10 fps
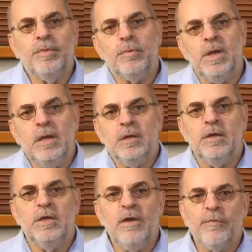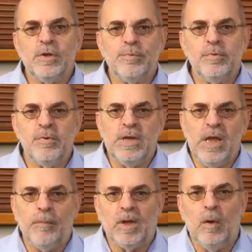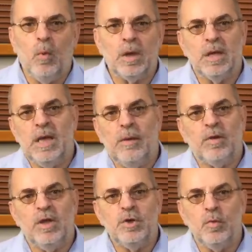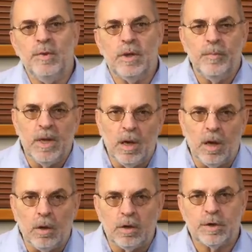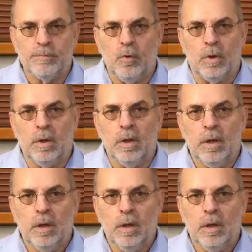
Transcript: three, the difference between the M K one and the M K two will be a lot smaller.